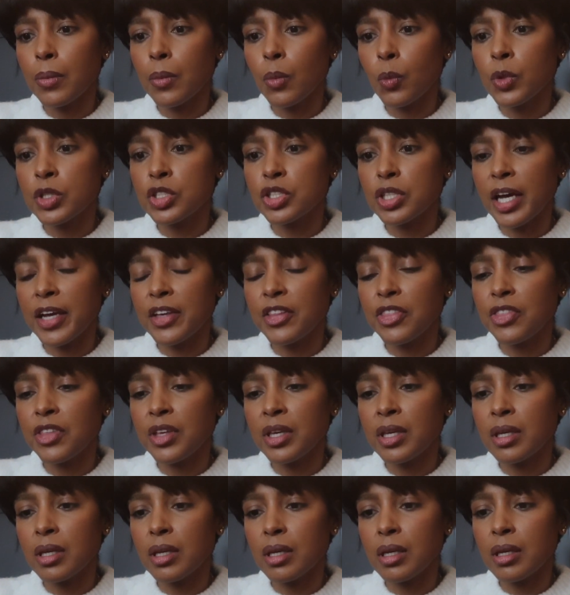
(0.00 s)
which I
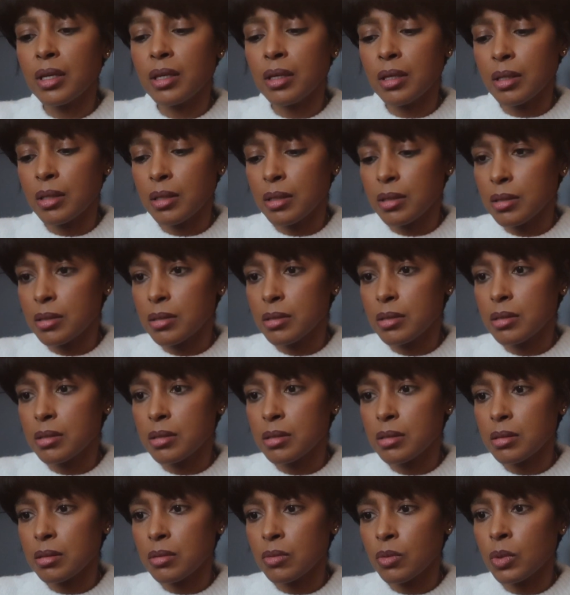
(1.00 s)
think
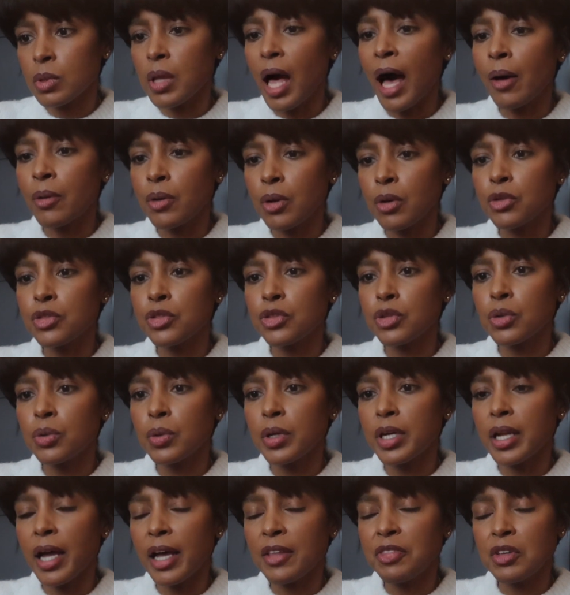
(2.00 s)
is, well, I'll go through
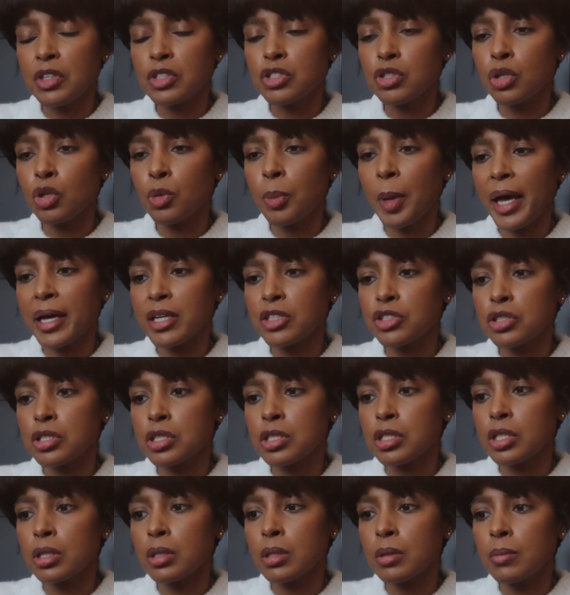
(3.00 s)
it. I think total package
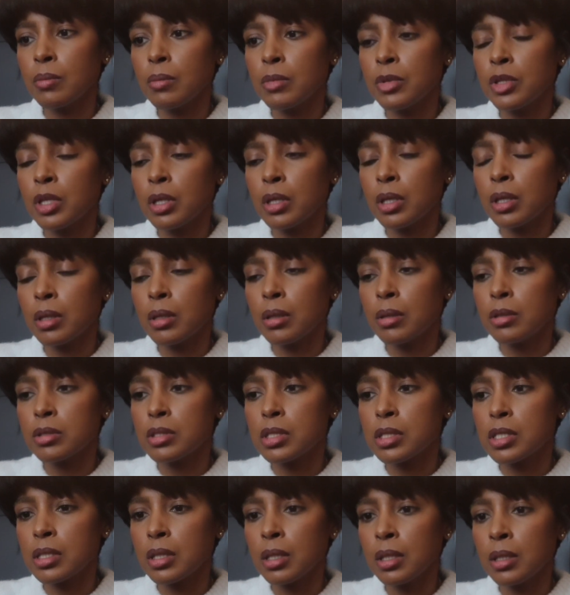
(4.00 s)
is the
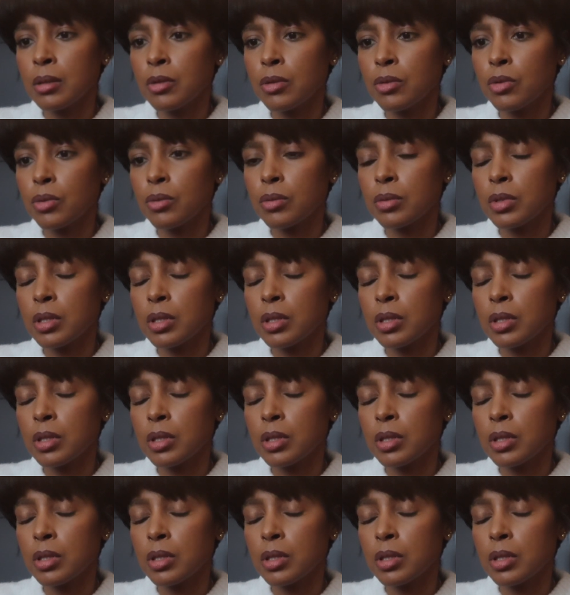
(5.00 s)
skin,